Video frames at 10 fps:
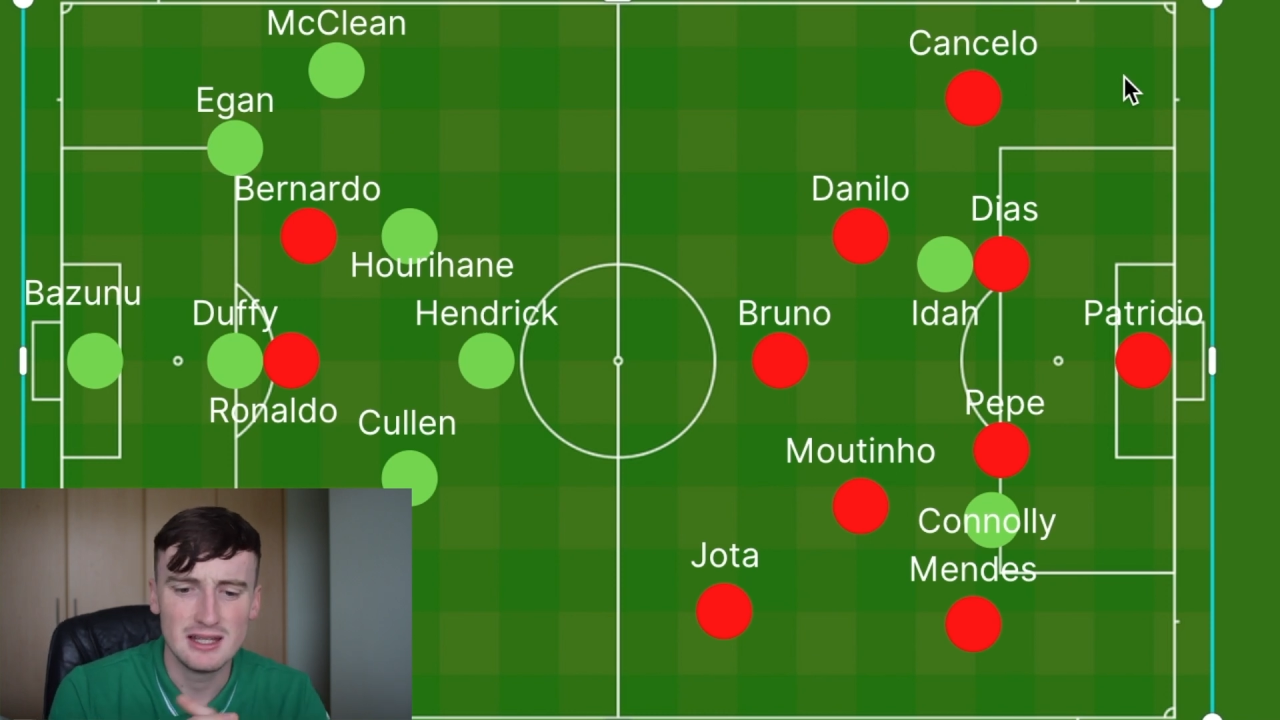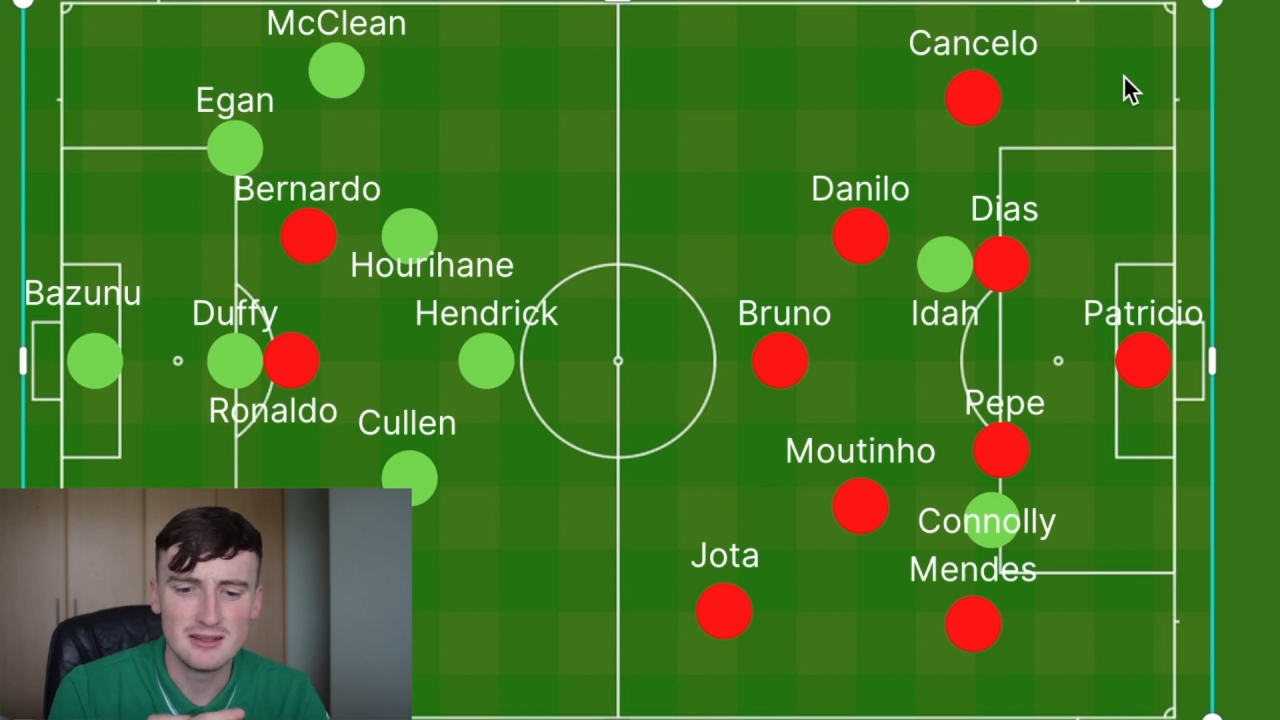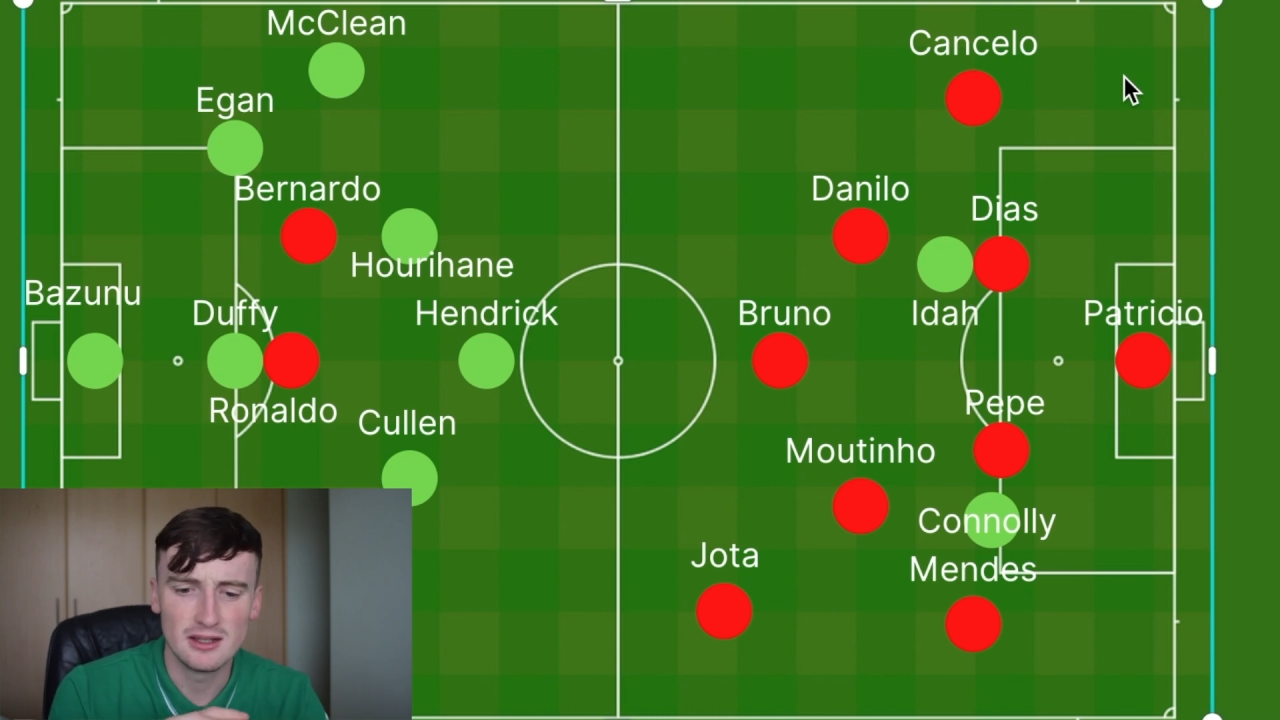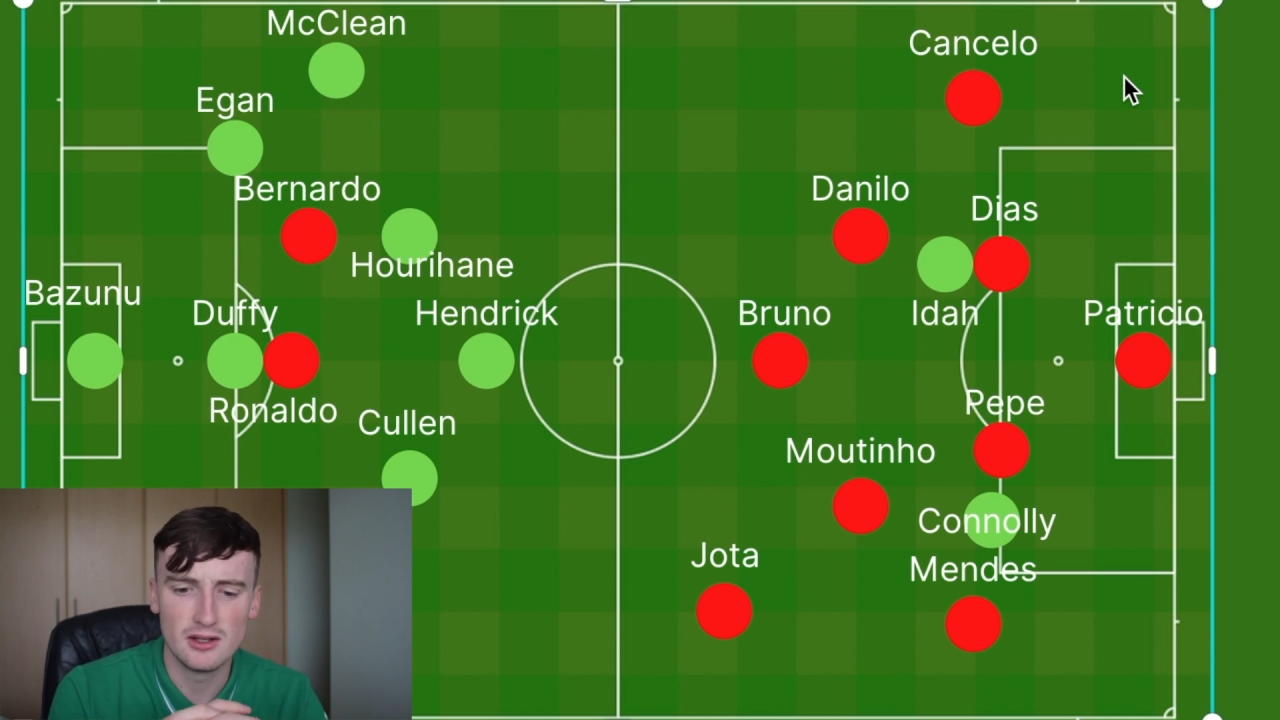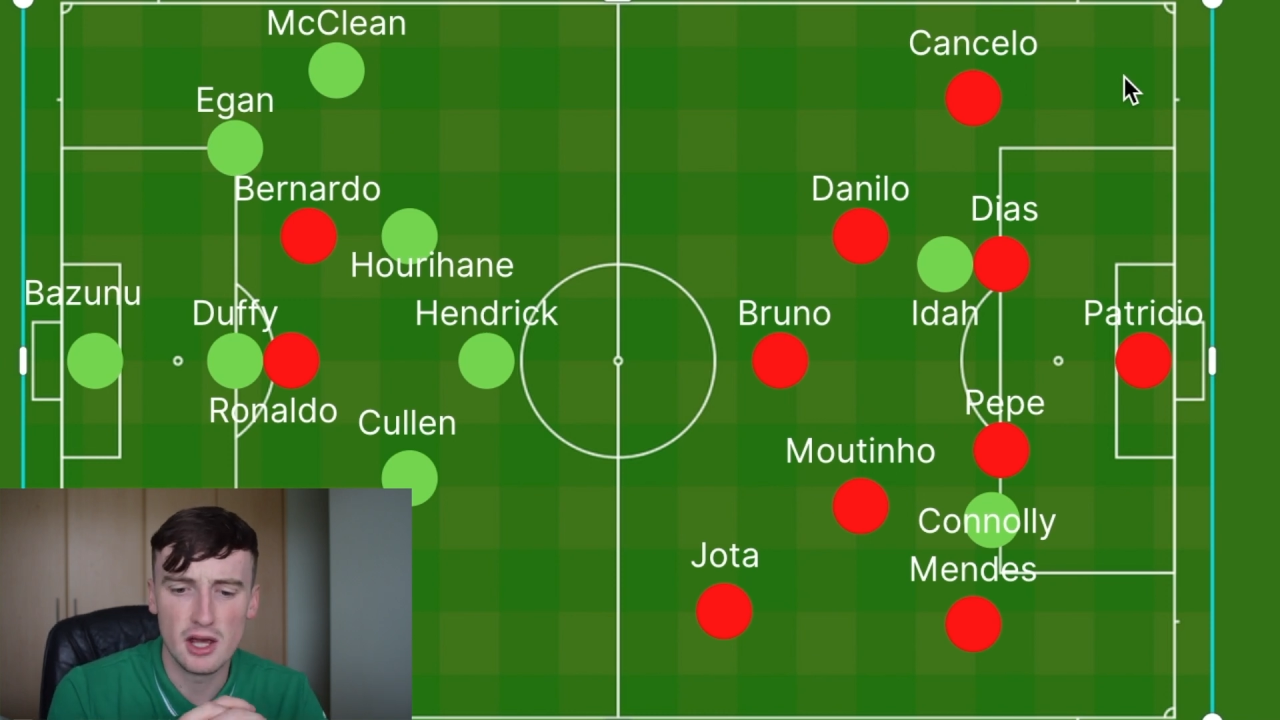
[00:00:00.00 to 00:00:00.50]

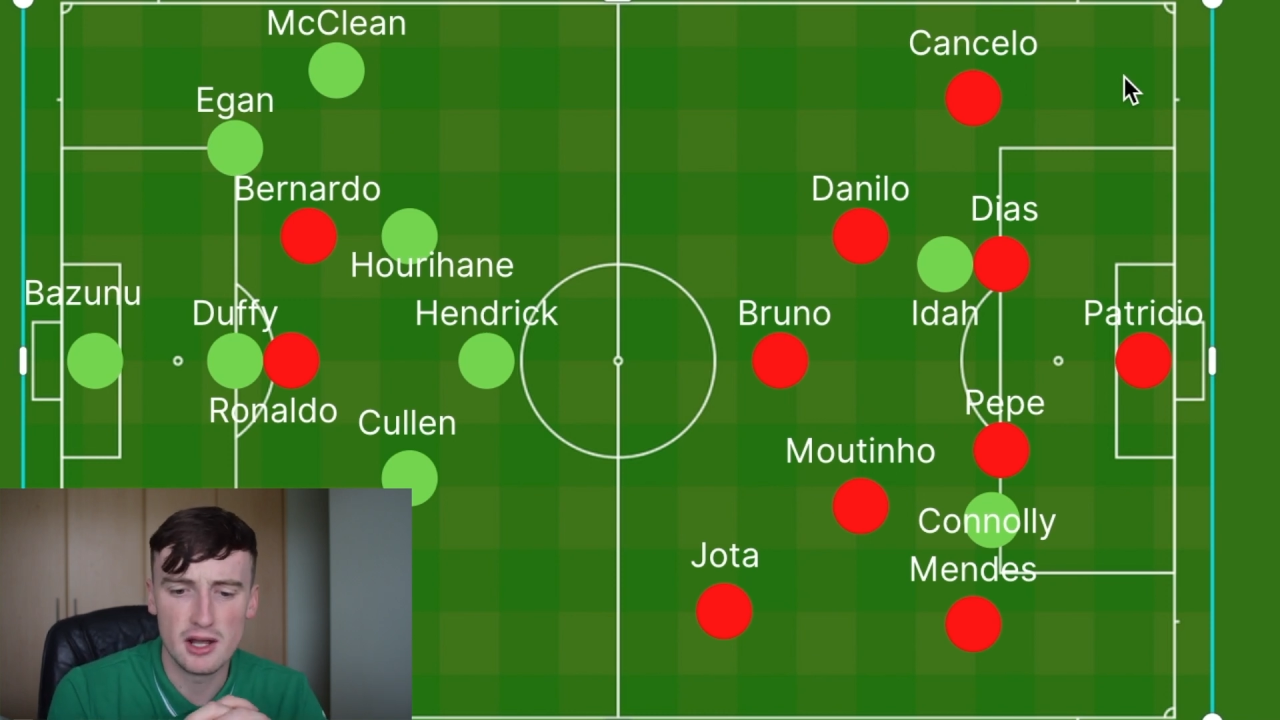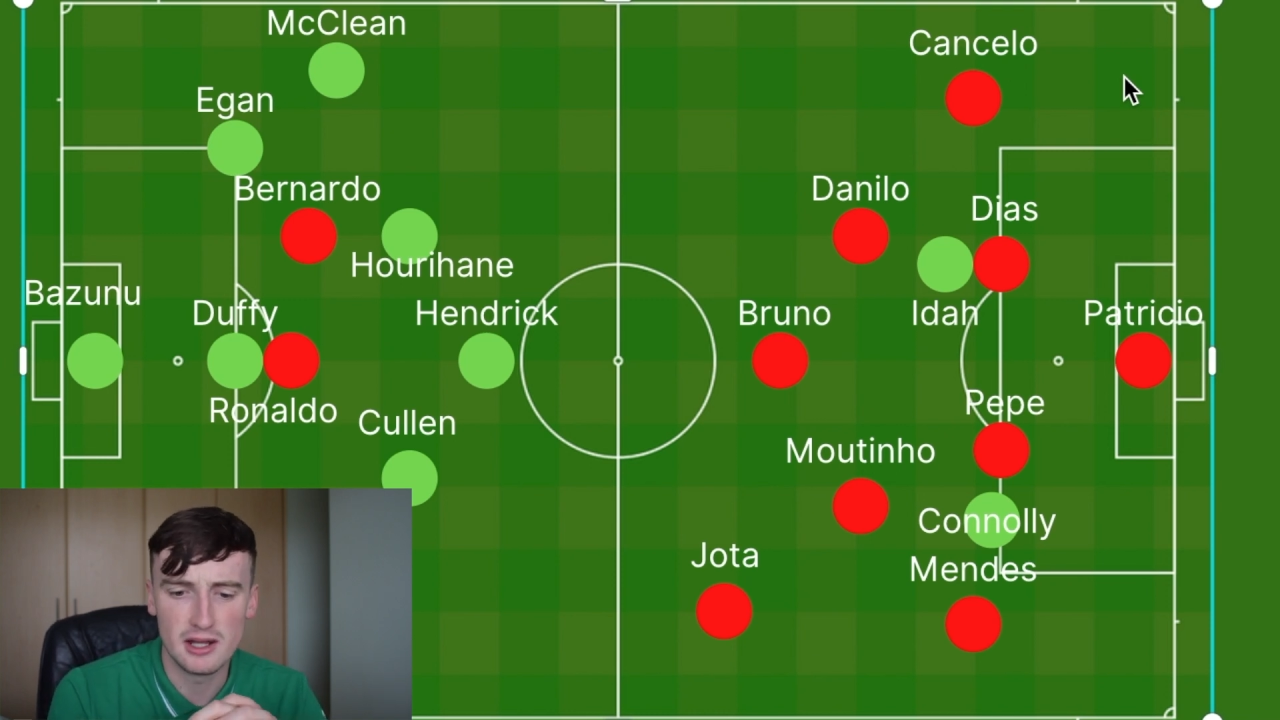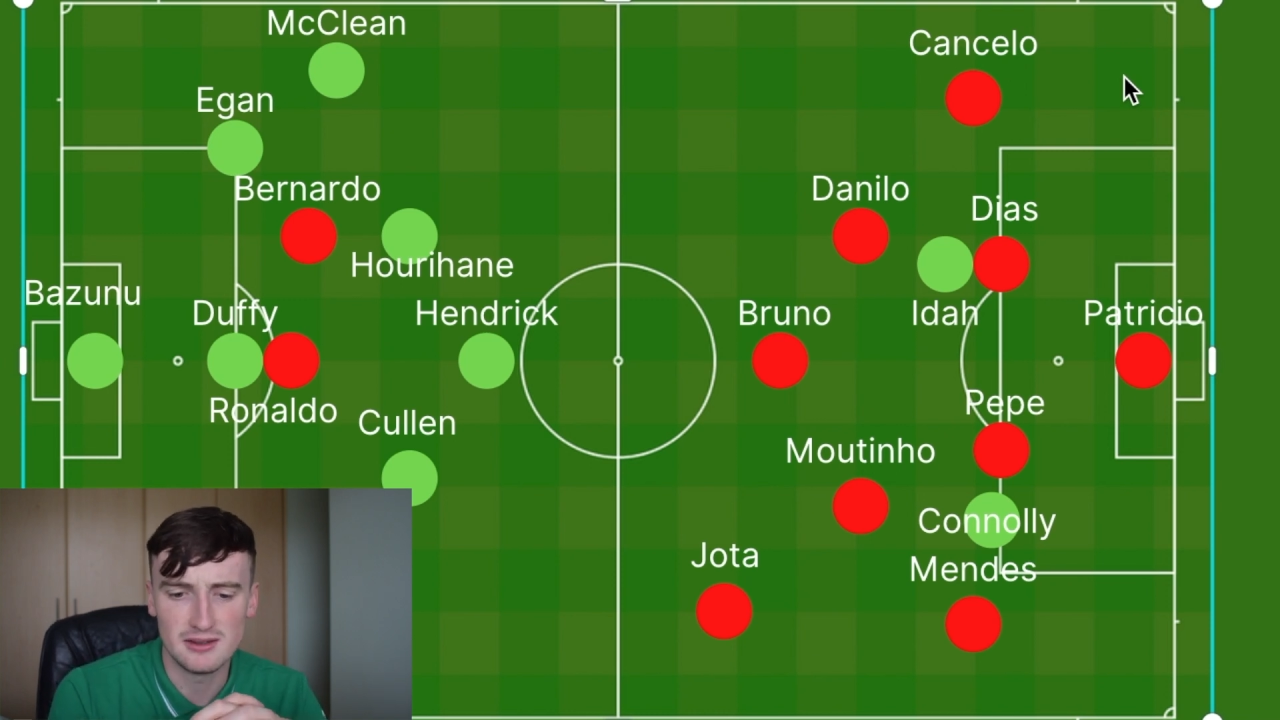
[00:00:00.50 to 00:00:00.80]
a